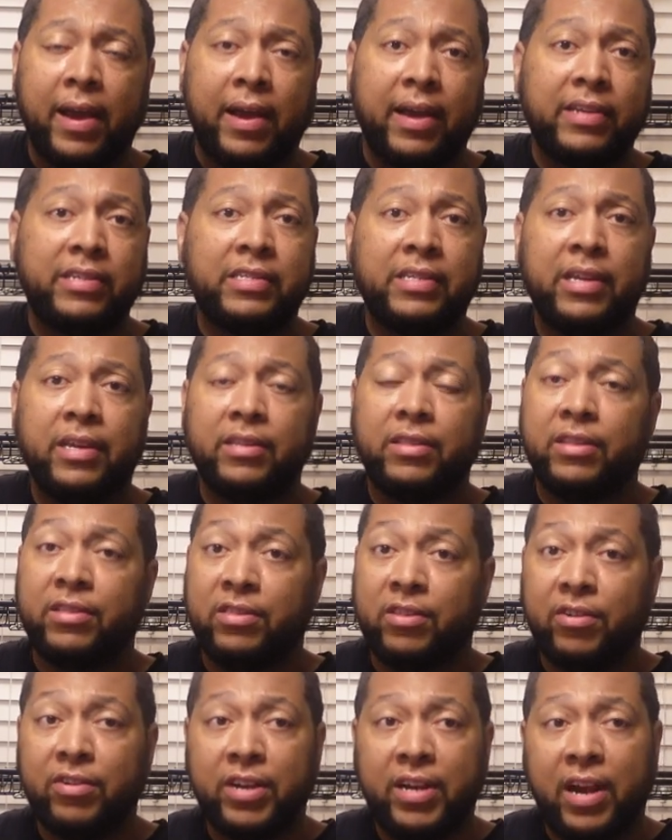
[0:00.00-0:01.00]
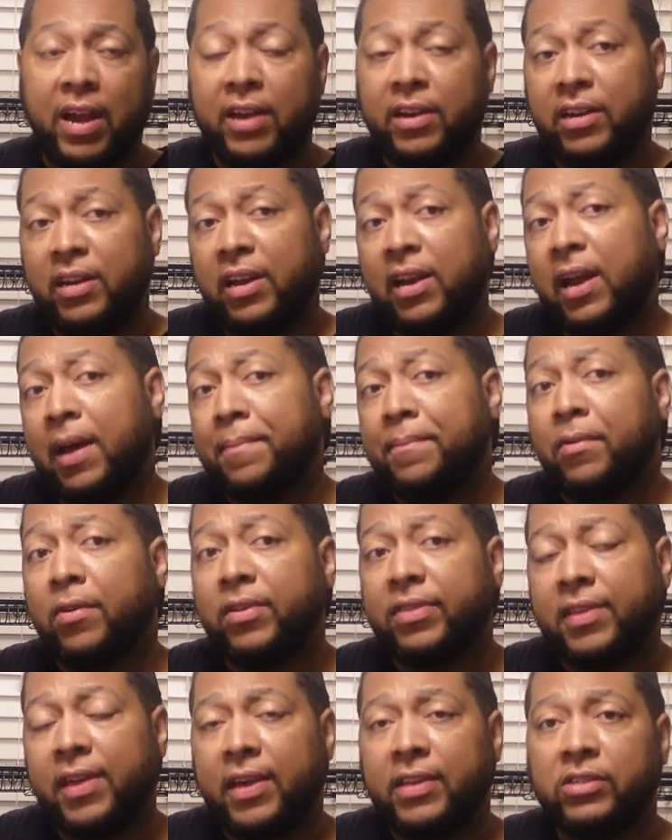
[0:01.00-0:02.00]
Like I said, the 3090 that I
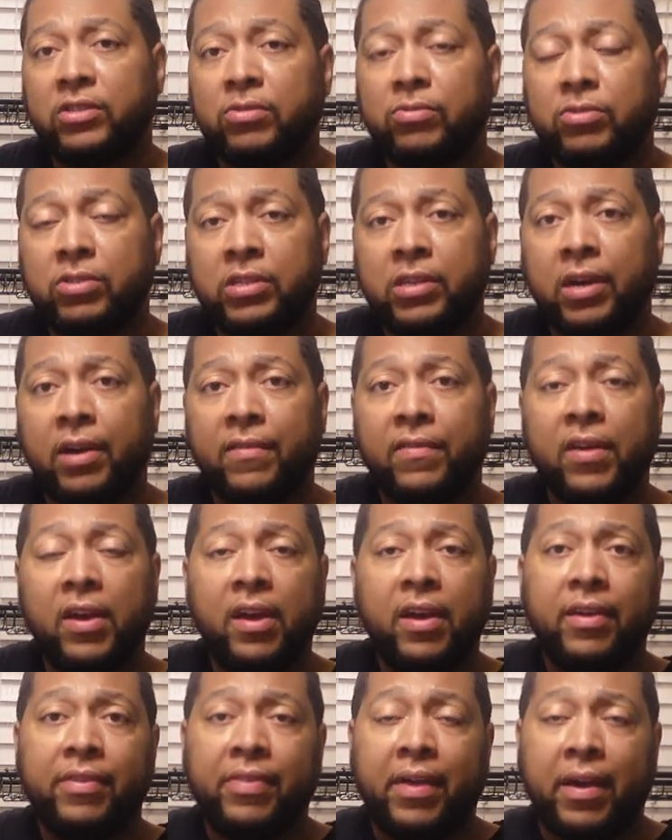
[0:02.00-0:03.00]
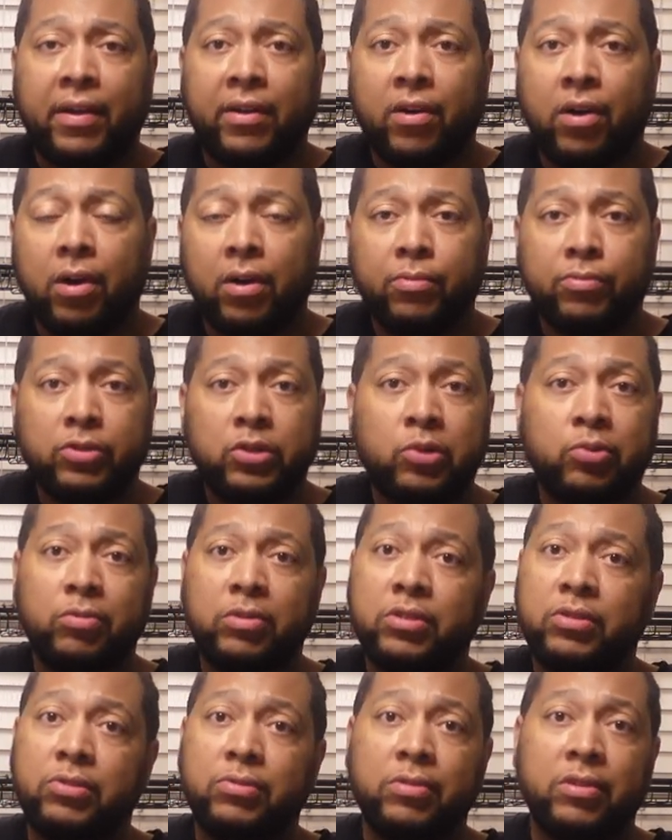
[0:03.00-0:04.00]
bought, the Asus TUF, that card was
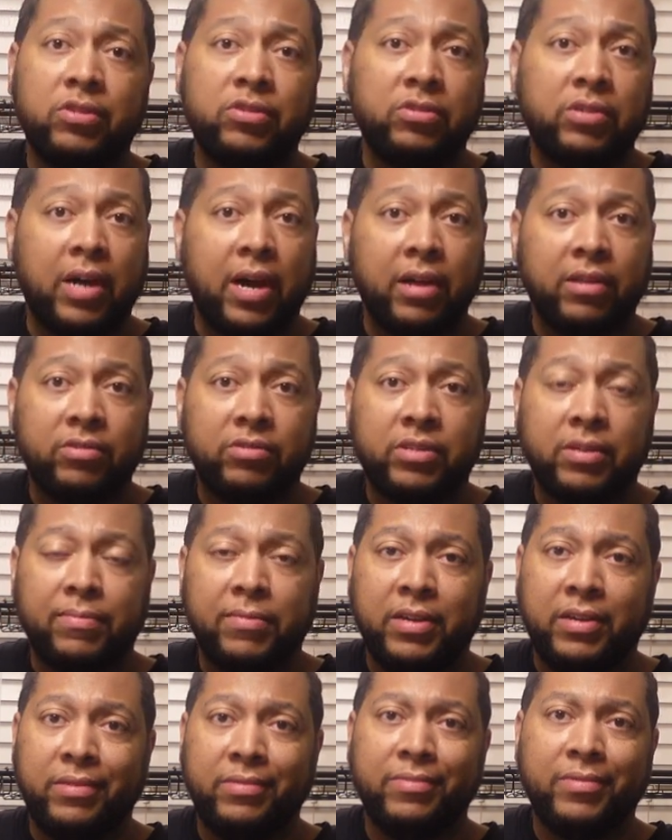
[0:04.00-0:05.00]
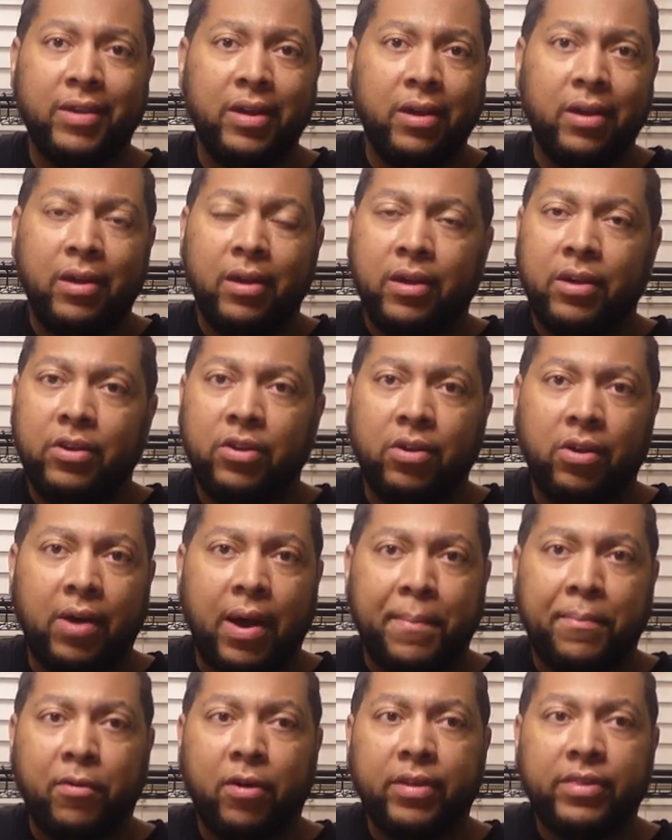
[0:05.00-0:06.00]
$2,200. I mean, you know,
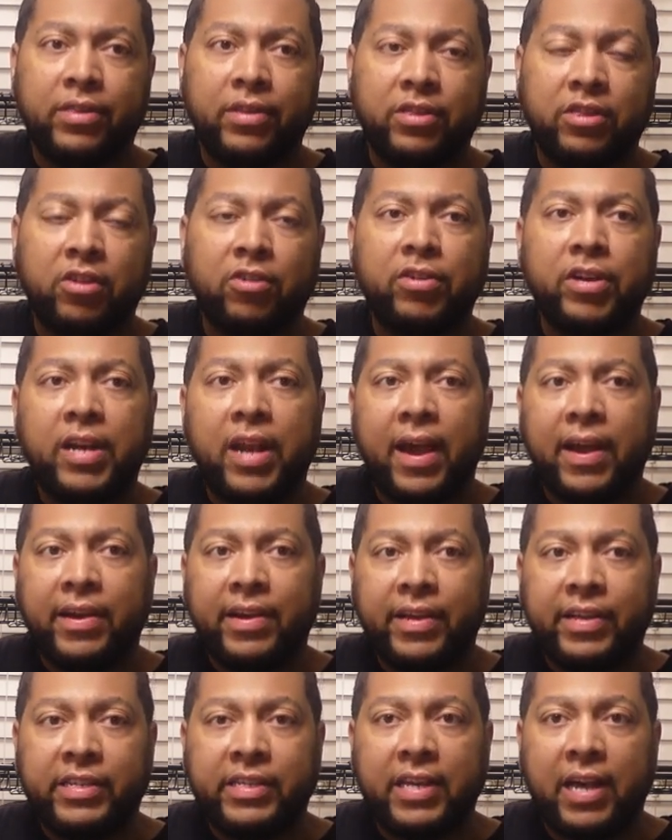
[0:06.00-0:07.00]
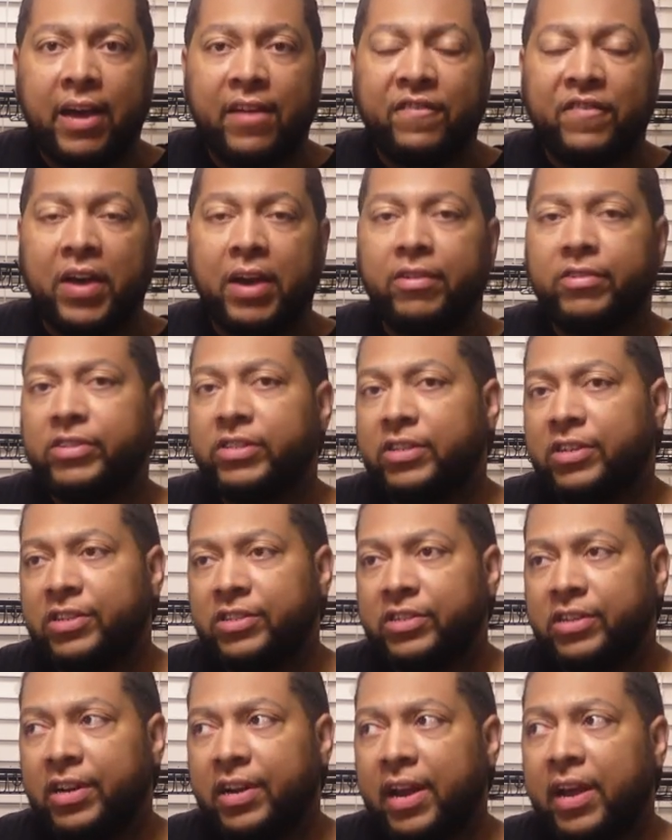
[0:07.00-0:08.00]
I bought the 3090 Ti Founders
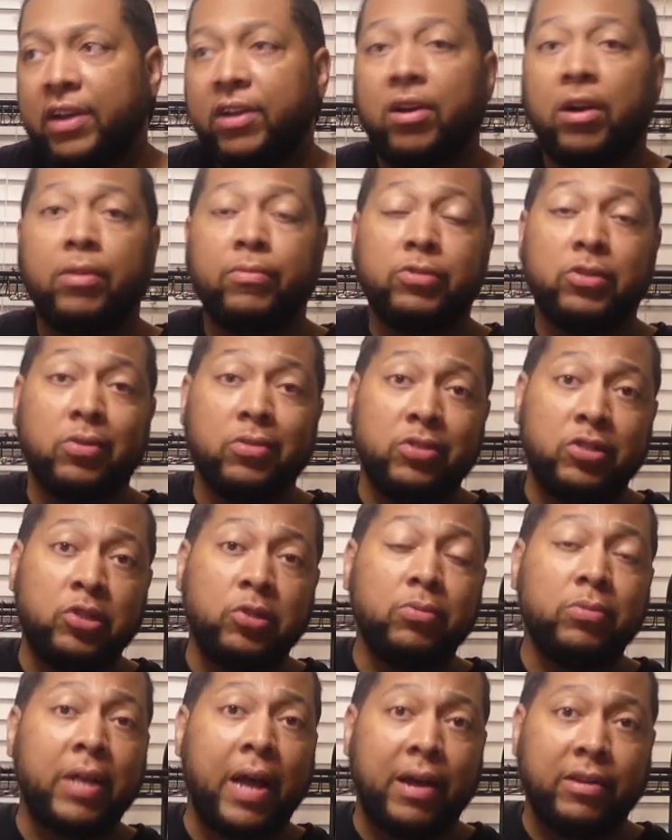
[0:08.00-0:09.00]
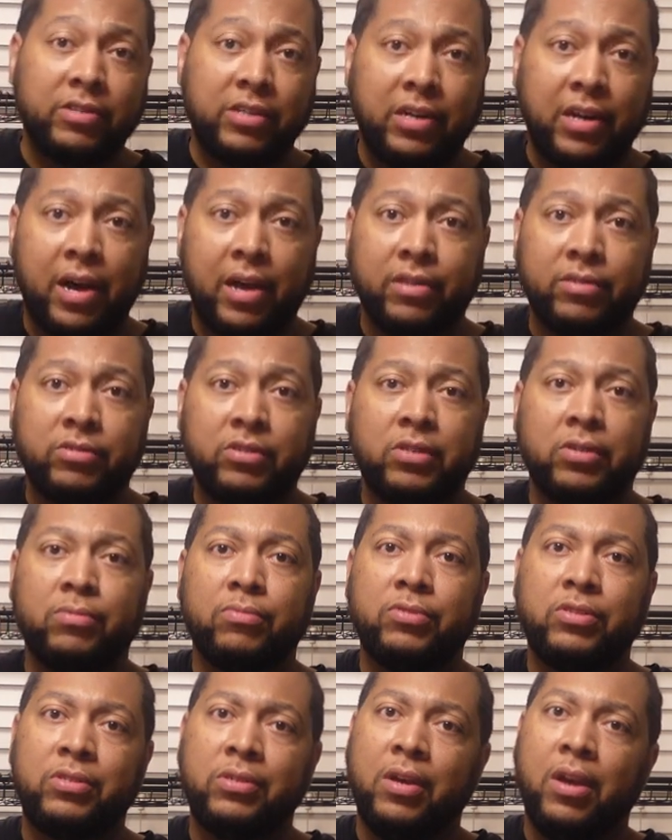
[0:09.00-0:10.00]
Edition and that card was only $2,000. So
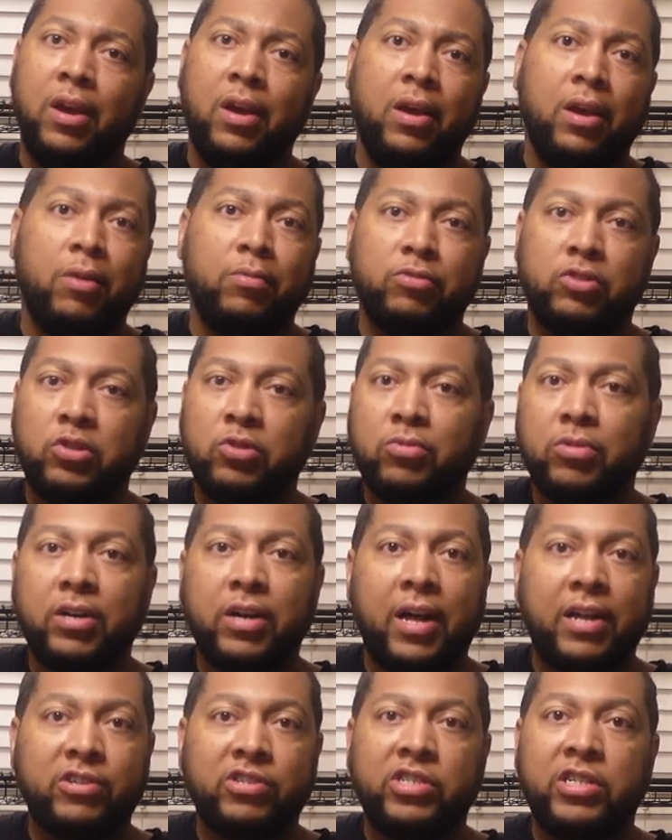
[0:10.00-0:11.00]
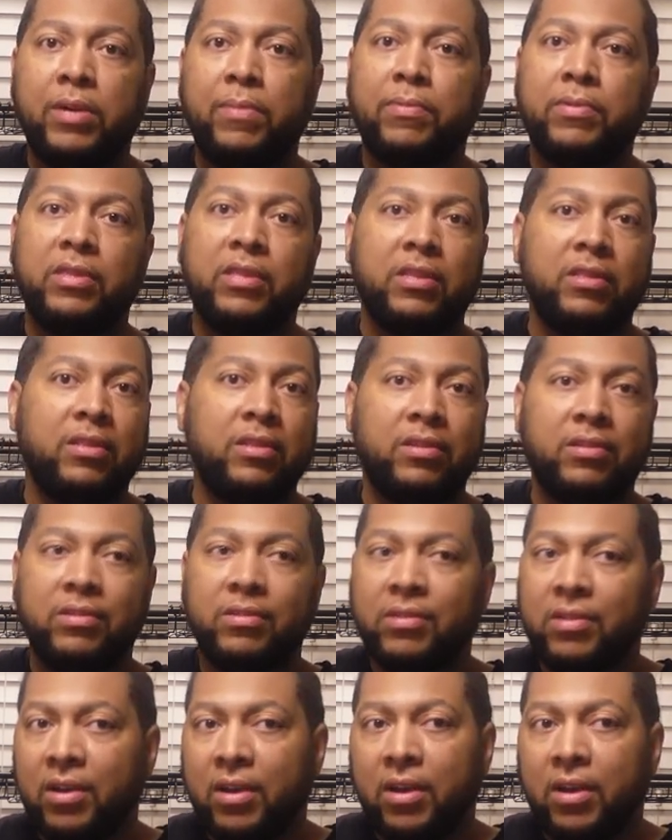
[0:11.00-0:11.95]
it was $200 cheaper than the